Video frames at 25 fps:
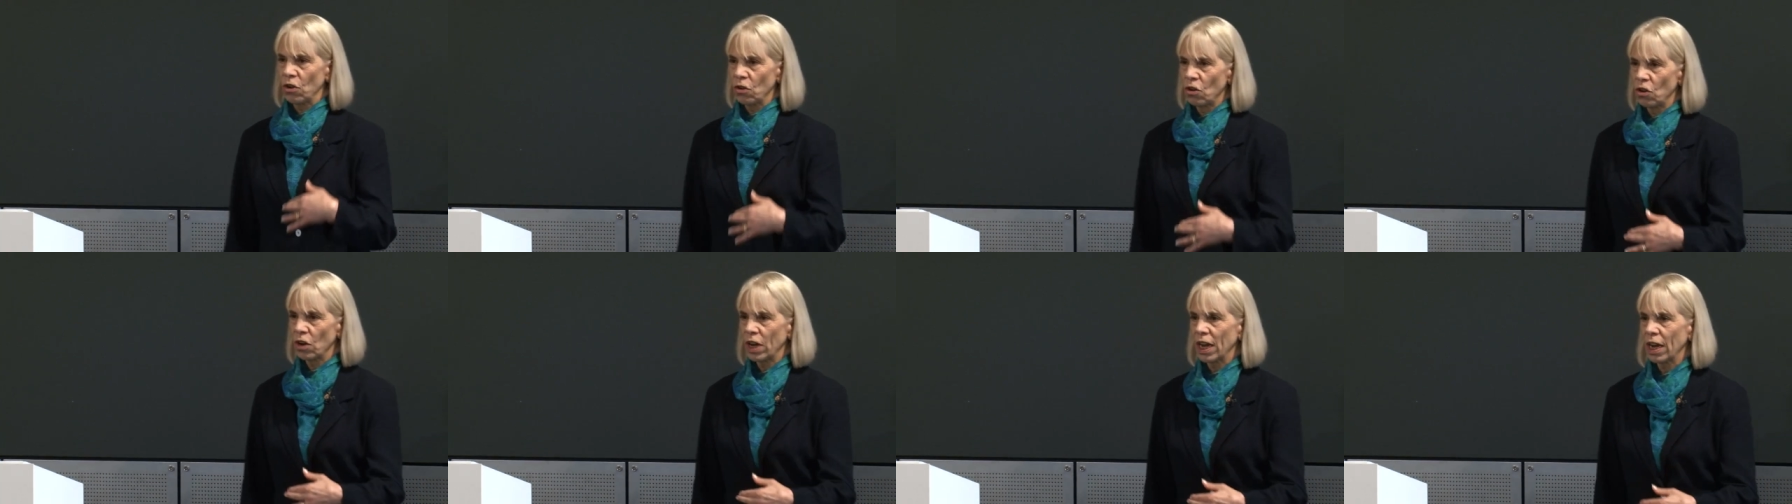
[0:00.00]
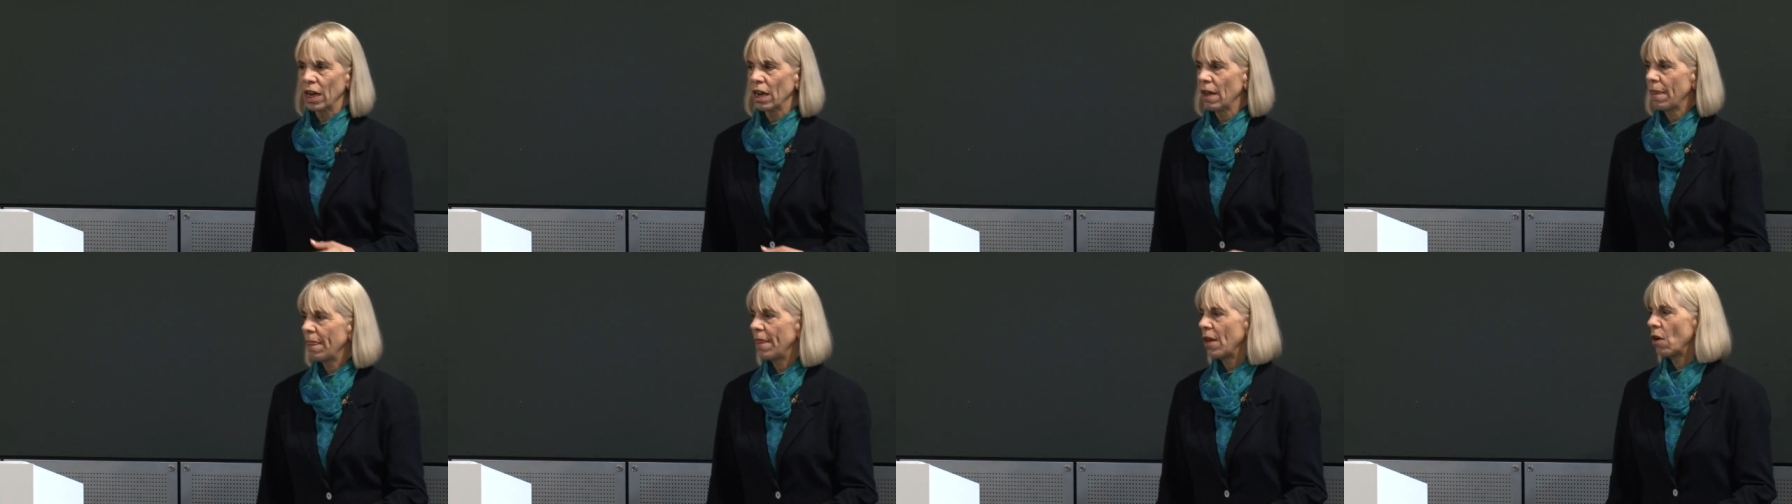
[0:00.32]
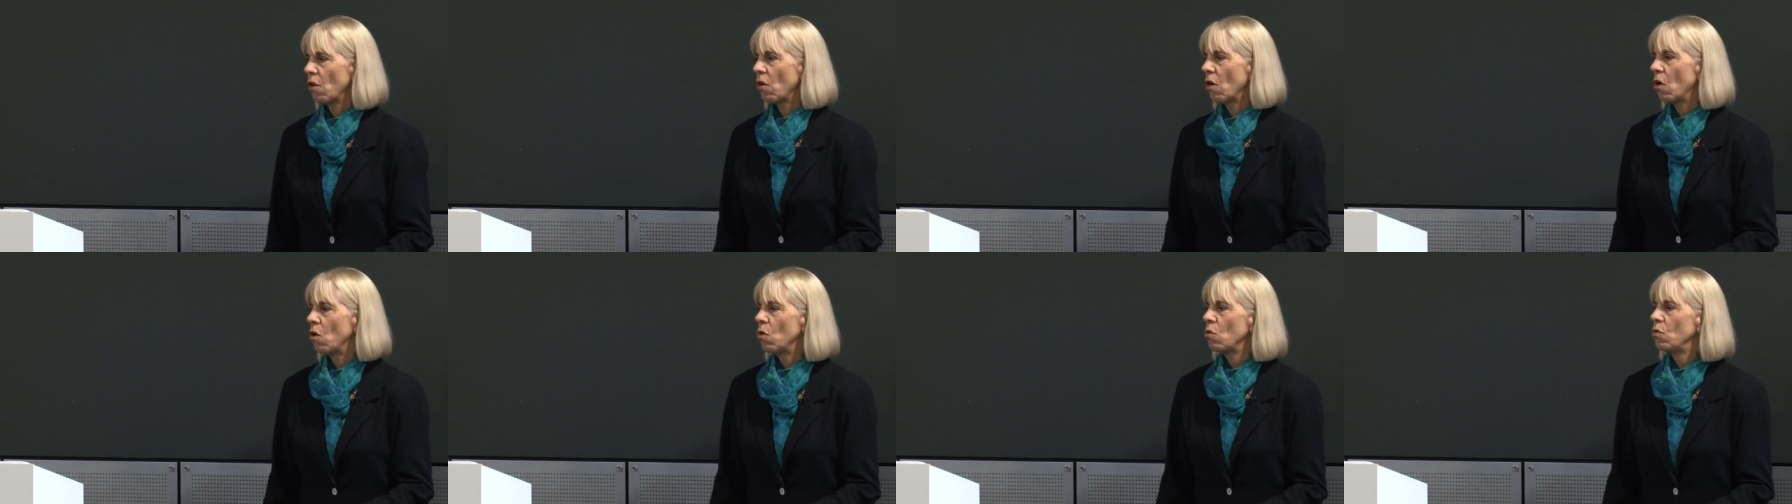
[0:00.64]
looking at
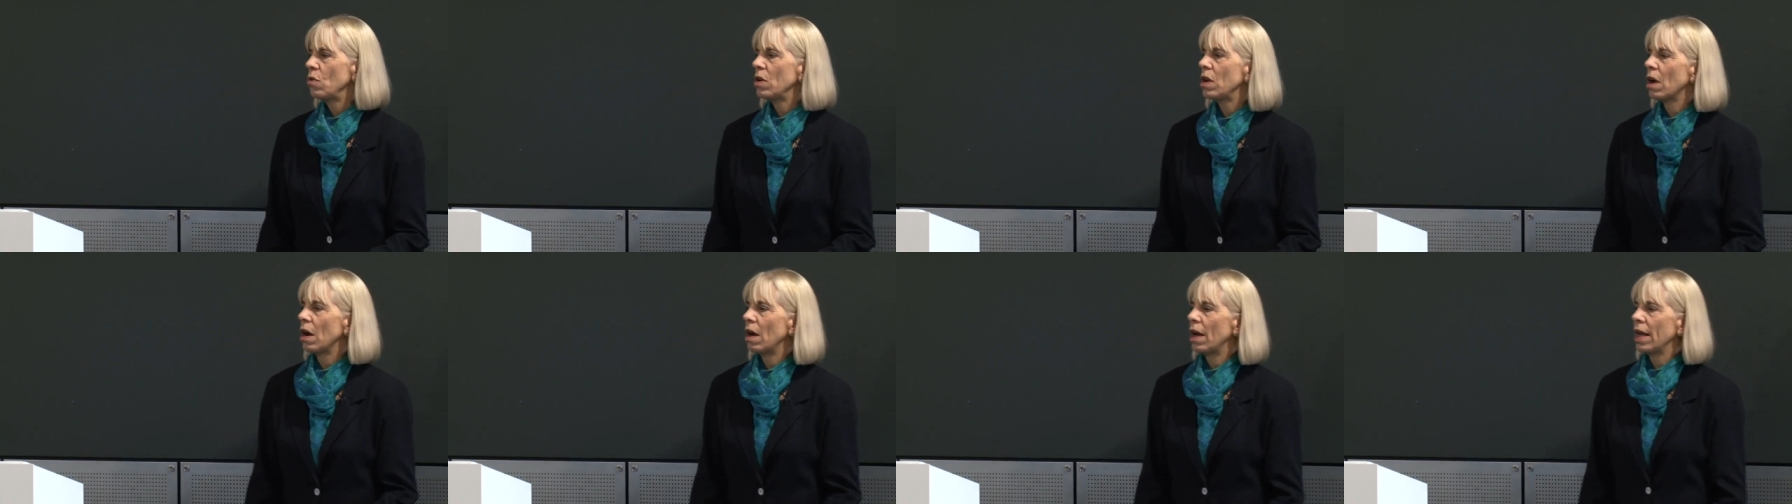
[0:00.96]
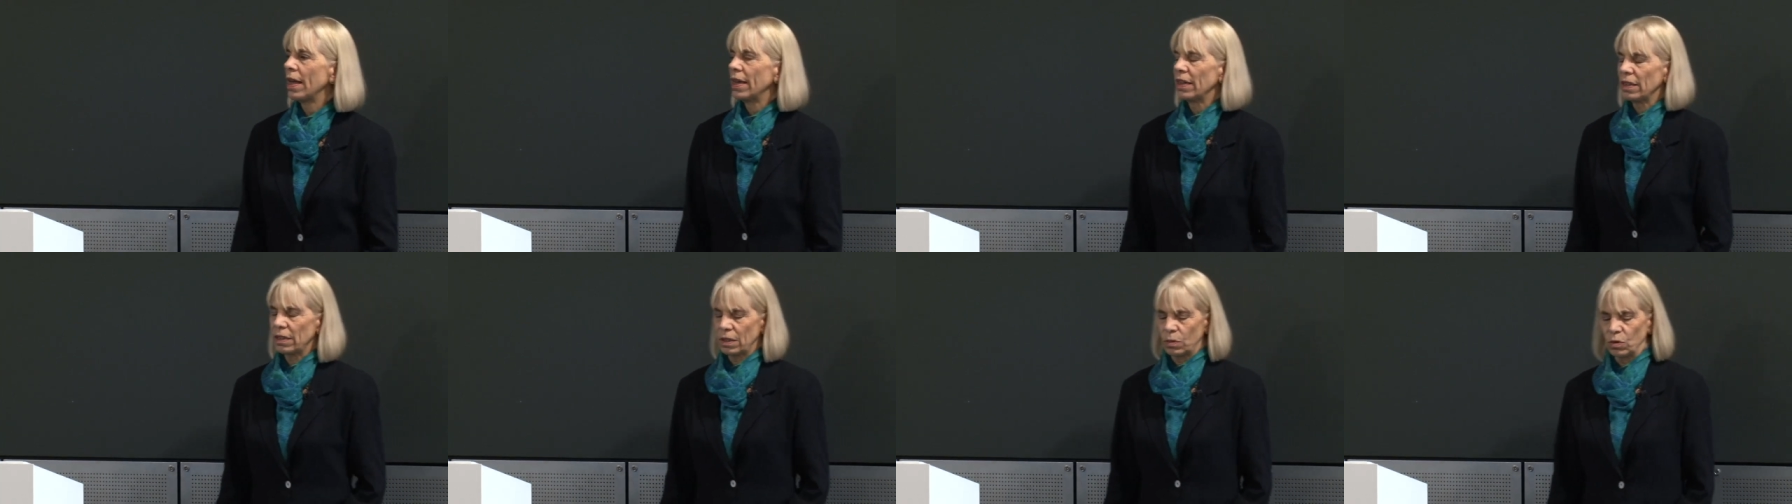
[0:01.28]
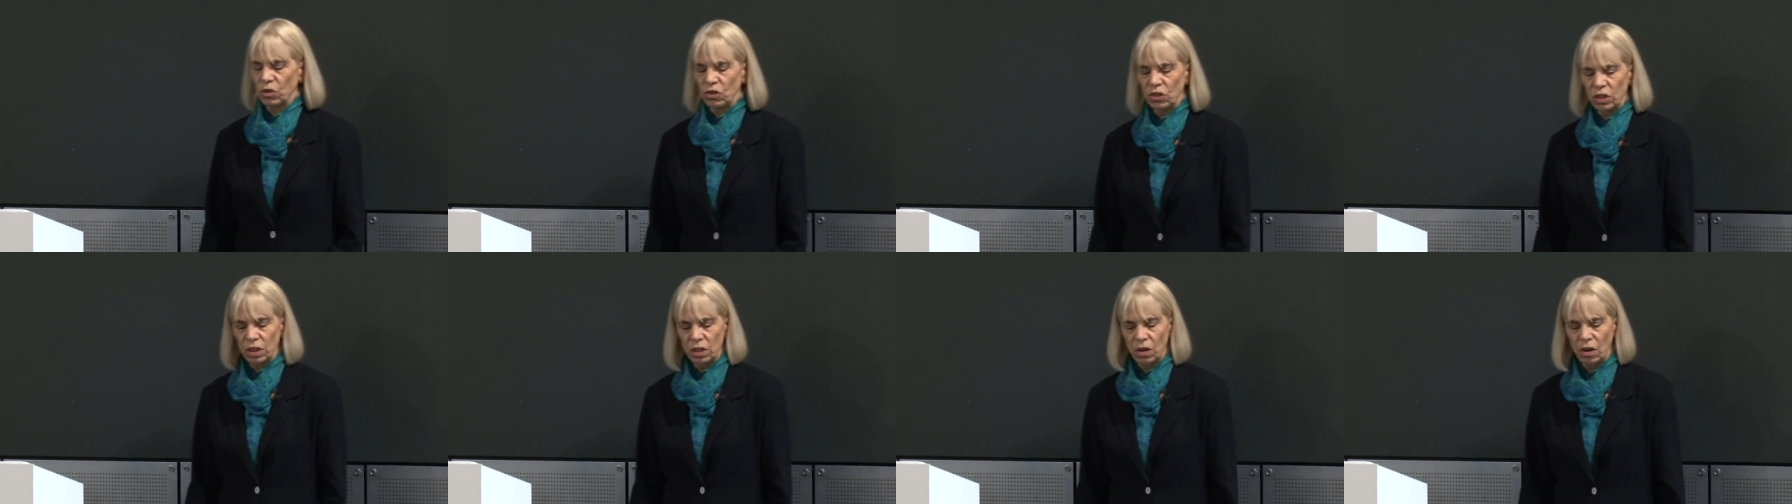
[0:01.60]
their own diets,
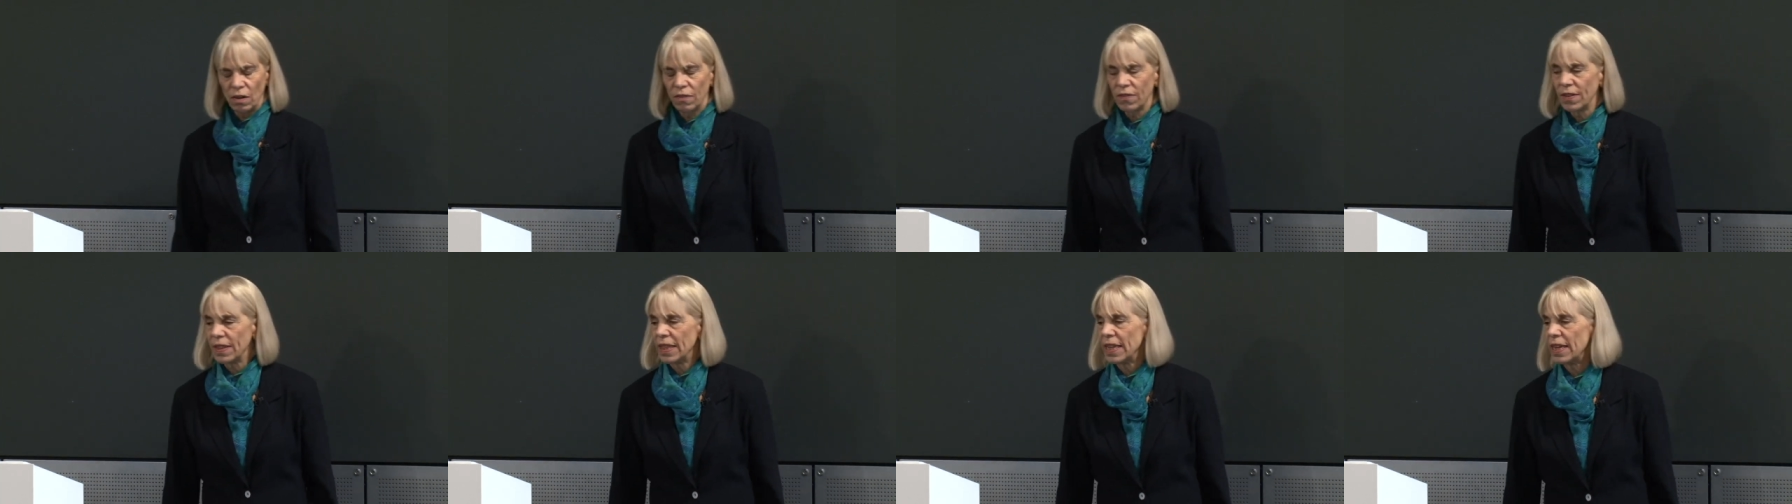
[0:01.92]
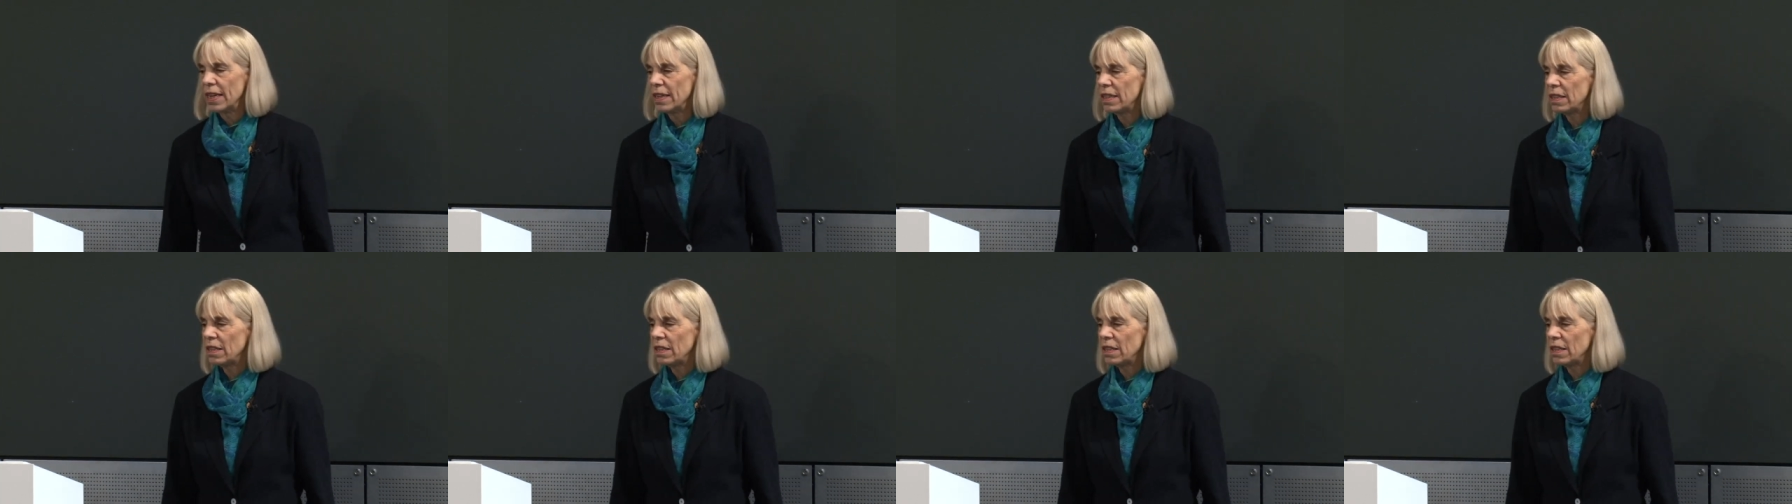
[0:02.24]
which is often this.